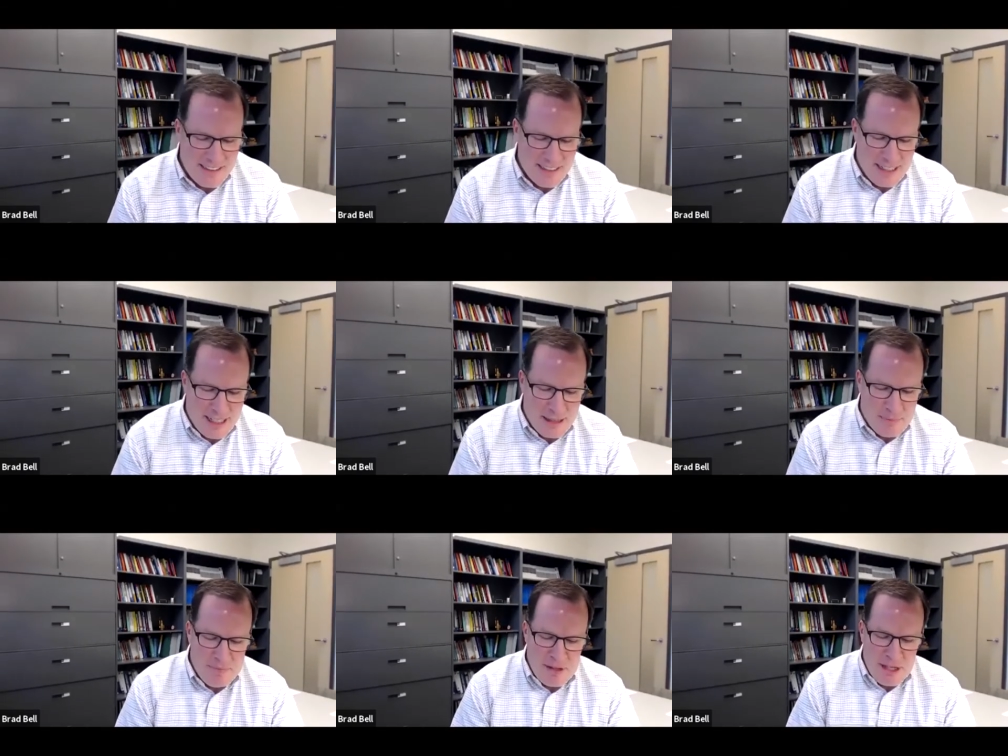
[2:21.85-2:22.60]

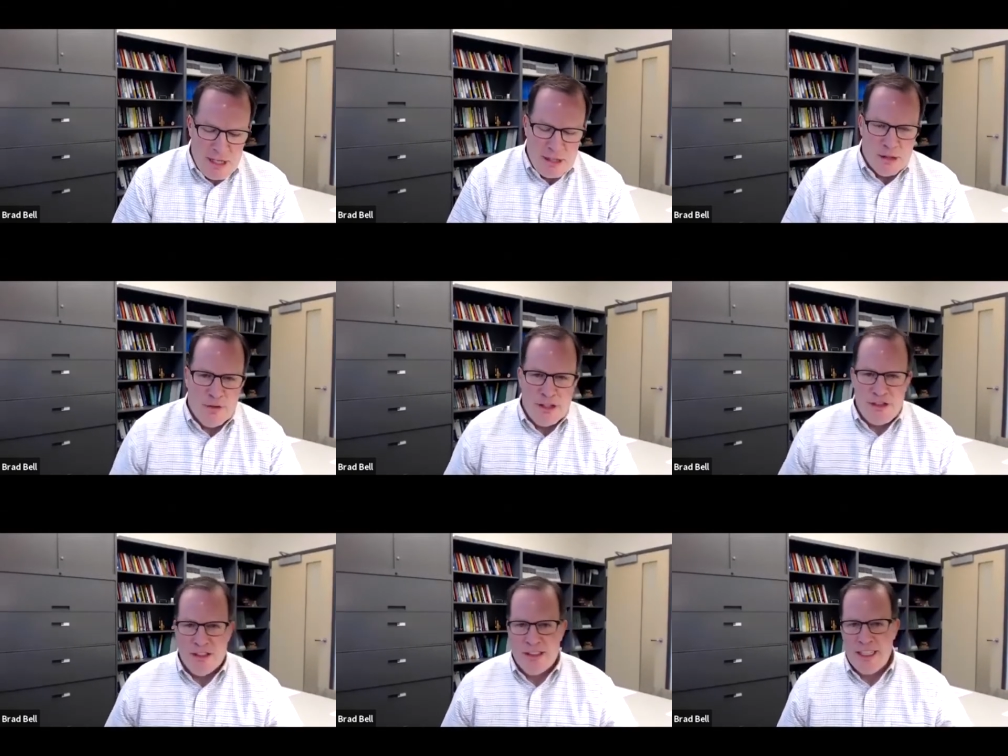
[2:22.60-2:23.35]
Um, you know,
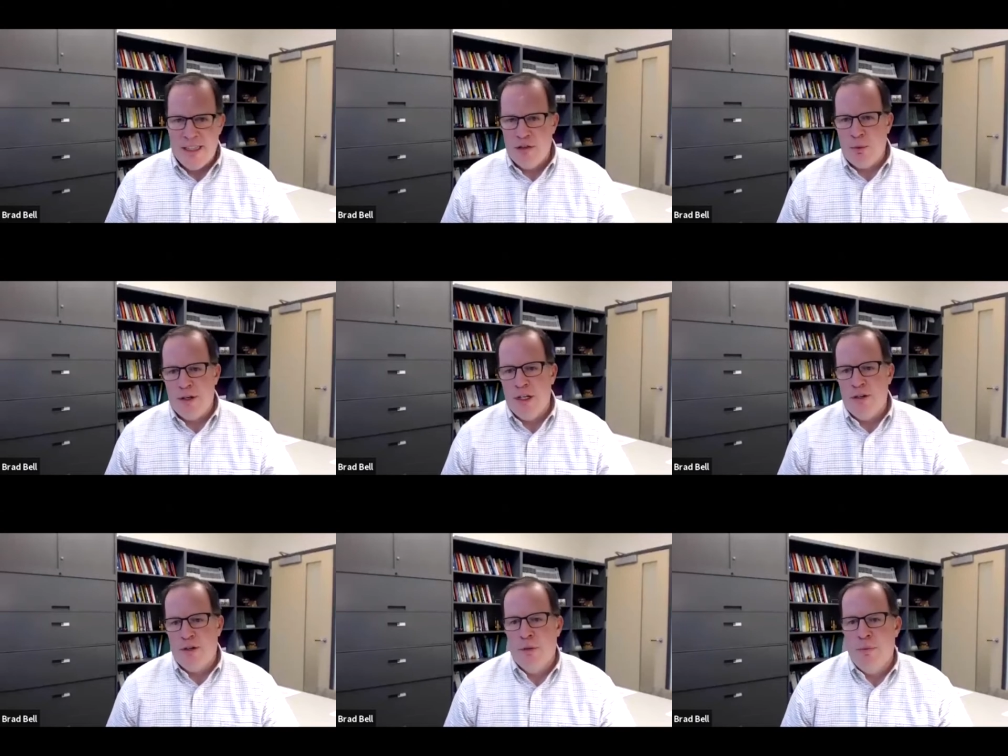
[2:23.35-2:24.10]
originally this
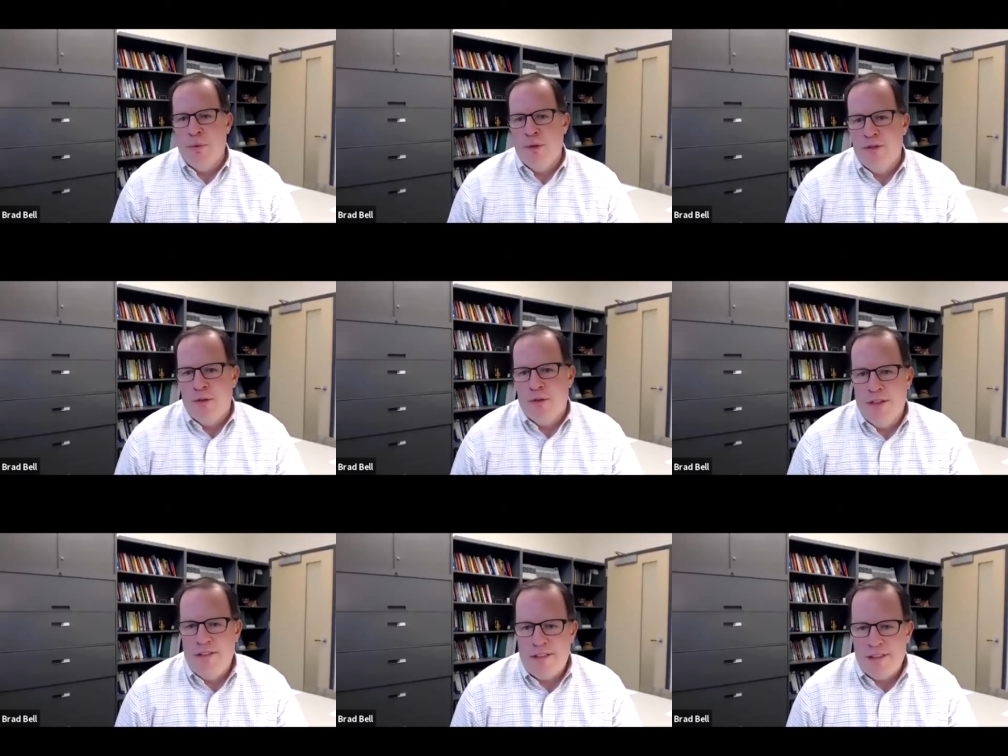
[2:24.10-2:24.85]
working group was
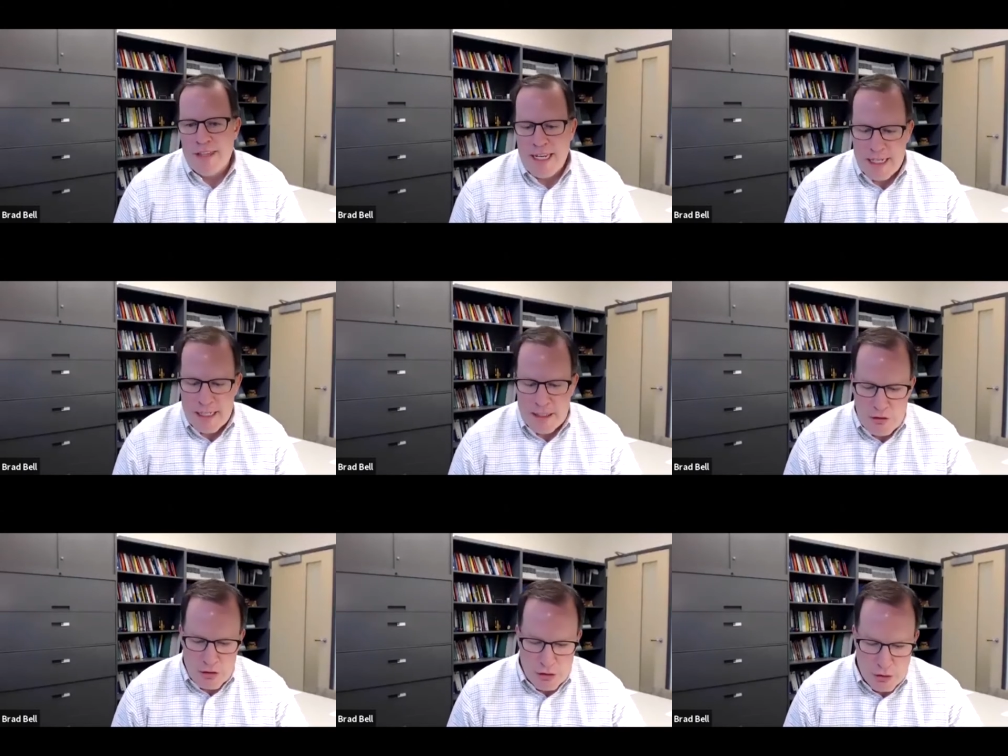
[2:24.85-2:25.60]
really slated
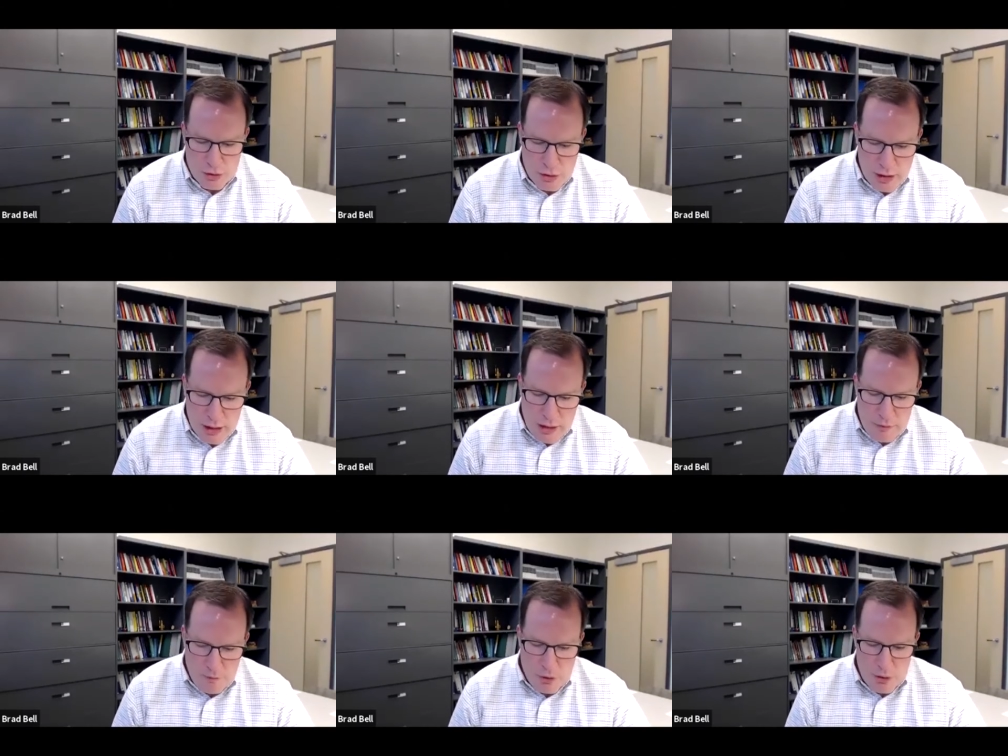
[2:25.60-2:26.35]
to
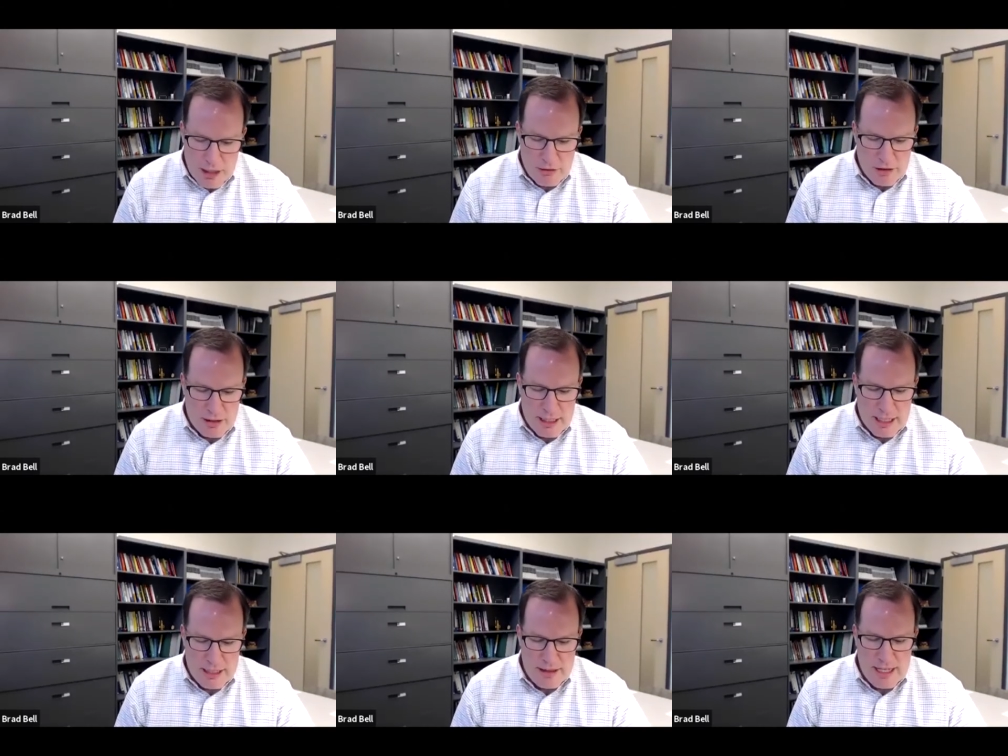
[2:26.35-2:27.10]
focus on
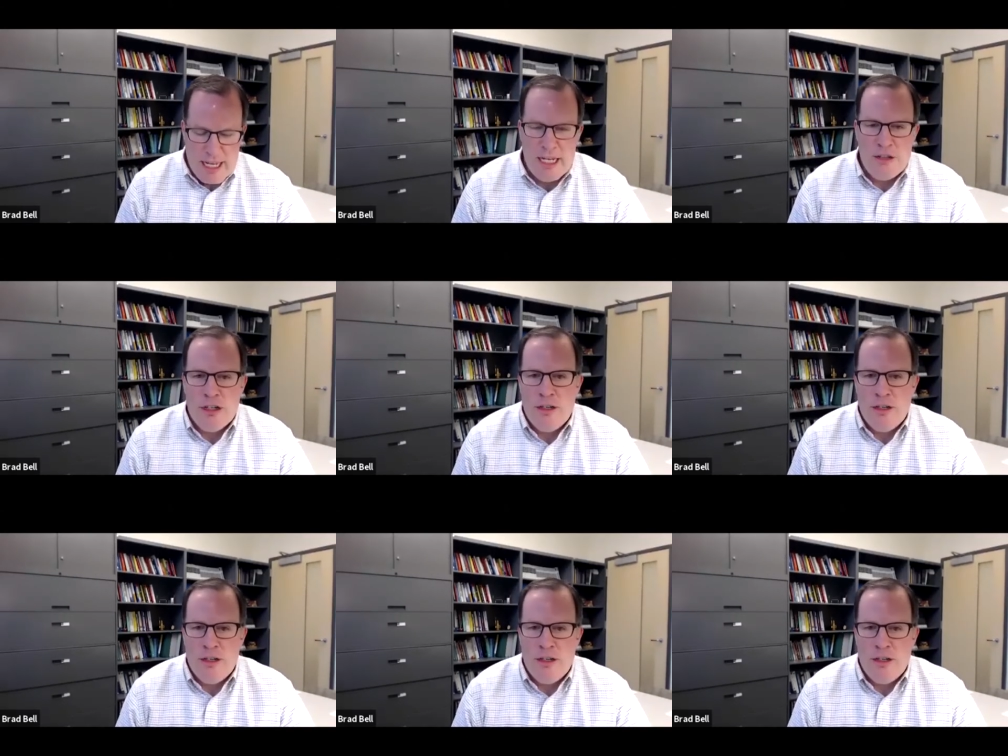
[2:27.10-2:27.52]
kind of the